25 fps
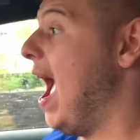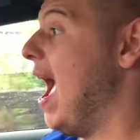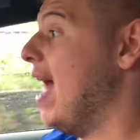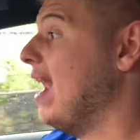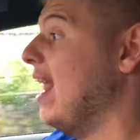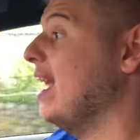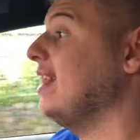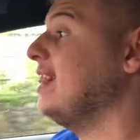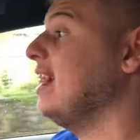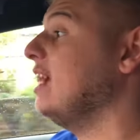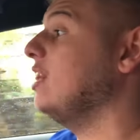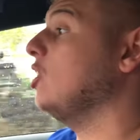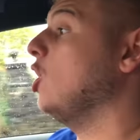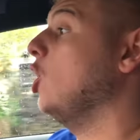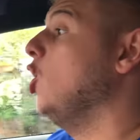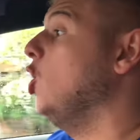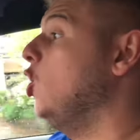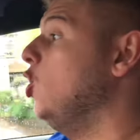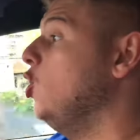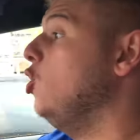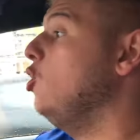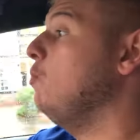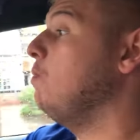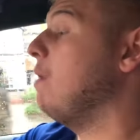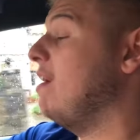And I think the
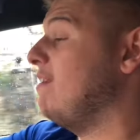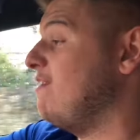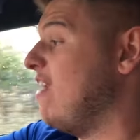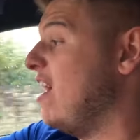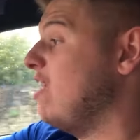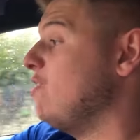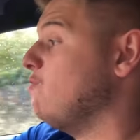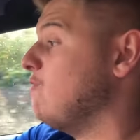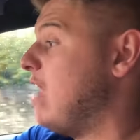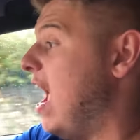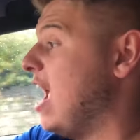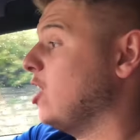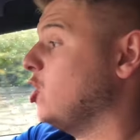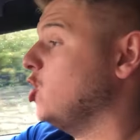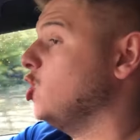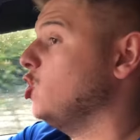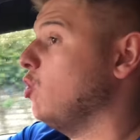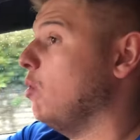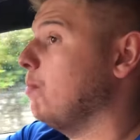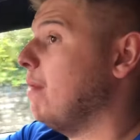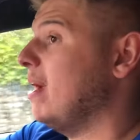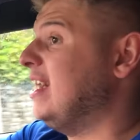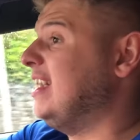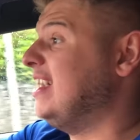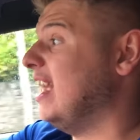lube I've had a reaction
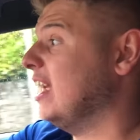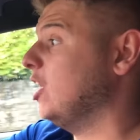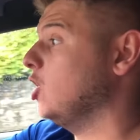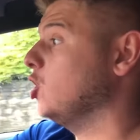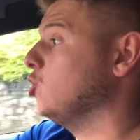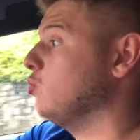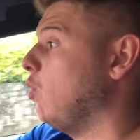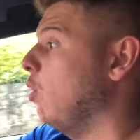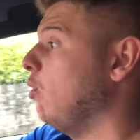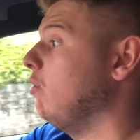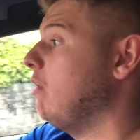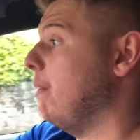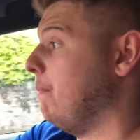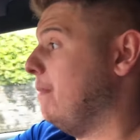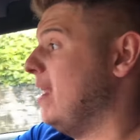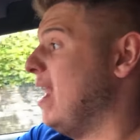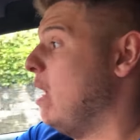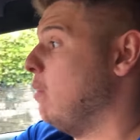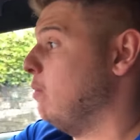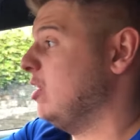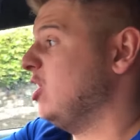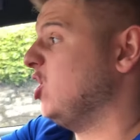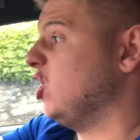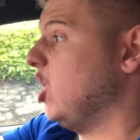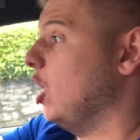to, my dick has swollen up and
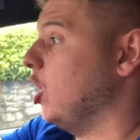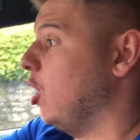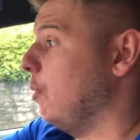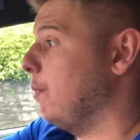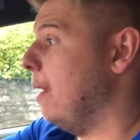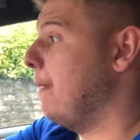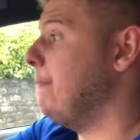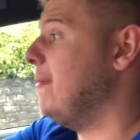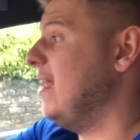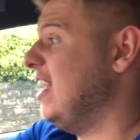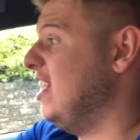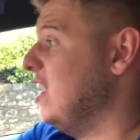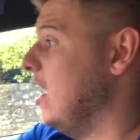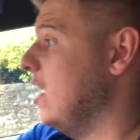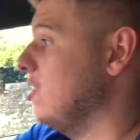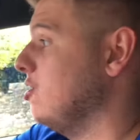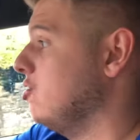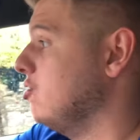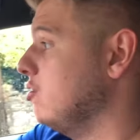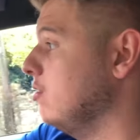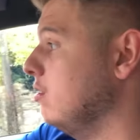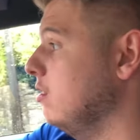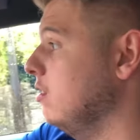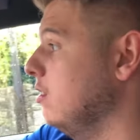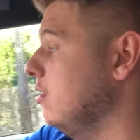now it's stuck on my
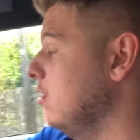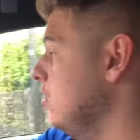penis.